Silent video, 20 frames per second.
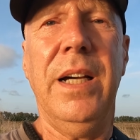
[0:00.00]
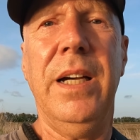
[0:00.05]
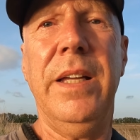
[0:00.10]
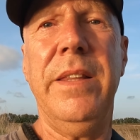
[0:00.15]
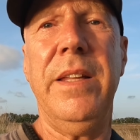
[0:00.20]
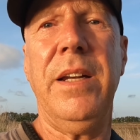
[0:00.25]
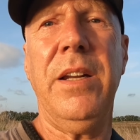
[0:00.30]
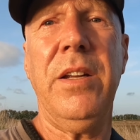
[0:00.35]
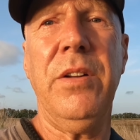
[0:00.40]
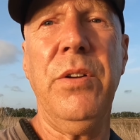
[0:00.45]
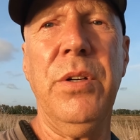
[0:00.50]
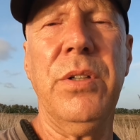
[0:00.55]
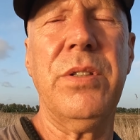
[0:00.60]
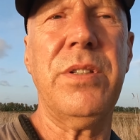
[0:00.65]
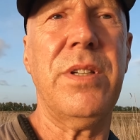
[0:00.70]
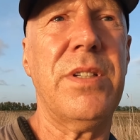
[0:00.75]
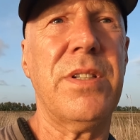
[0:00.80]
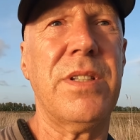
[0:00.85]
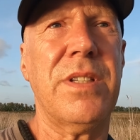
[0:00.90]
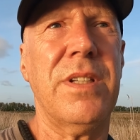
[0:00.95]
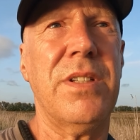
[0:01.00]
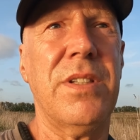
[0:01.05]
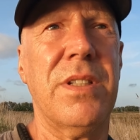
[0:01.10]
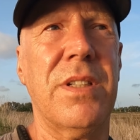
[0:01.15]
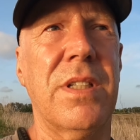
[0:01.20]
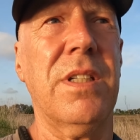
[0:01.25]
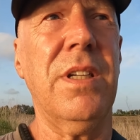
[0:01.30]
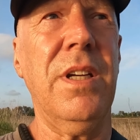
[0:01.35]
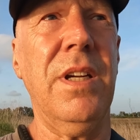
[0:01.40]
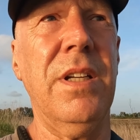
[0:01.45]
and then I noticed
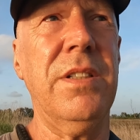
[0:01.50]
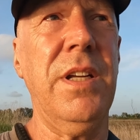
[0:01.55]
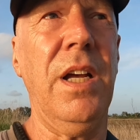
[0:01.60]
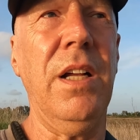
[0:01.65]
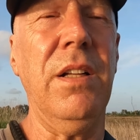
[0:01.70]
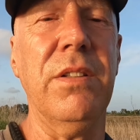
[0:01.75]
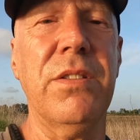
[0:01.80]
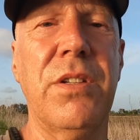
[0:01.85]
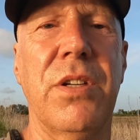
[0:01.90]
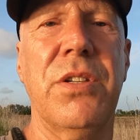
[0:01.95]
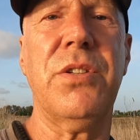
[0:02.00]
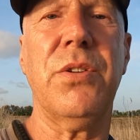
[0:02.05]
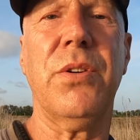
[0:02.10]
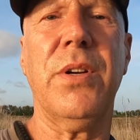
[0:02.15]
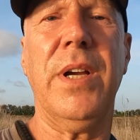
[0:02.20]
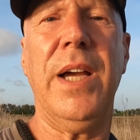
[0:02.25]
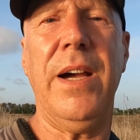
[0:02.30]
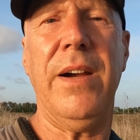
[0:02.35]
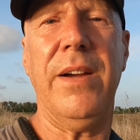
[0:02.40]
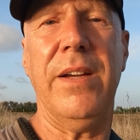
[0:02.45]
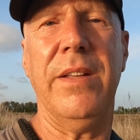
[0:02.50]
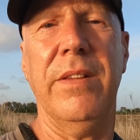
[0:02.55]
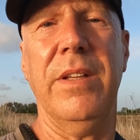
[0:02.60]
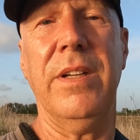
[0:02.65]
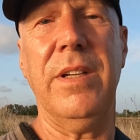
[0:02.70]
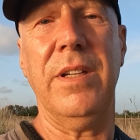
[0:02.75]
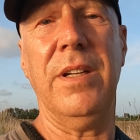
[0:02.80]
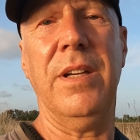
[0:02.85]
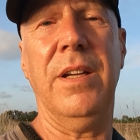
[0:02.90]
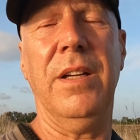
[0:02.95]
this delta stuck out in
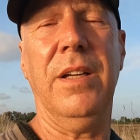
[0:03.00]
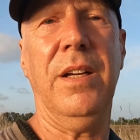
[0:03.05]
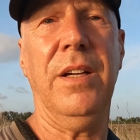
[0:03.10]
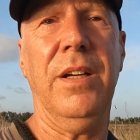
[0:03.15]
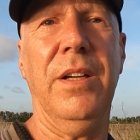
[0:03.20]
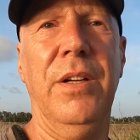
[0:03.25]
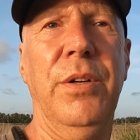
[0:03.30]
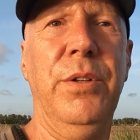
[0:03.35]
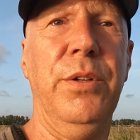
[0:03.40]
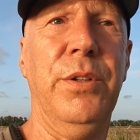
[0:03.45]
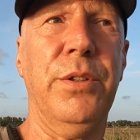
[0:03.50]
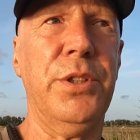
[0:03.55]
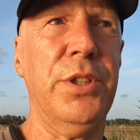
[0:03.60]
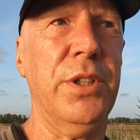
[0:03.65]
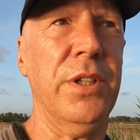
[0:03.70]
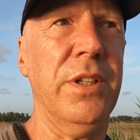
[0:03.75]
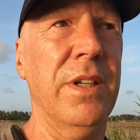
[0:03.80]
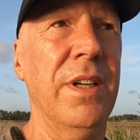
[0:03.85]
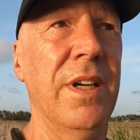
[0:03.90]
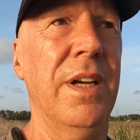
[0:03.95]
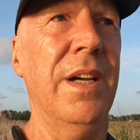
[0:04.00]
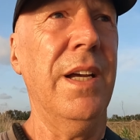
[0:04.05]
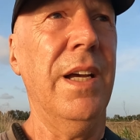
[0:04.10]
the ocean,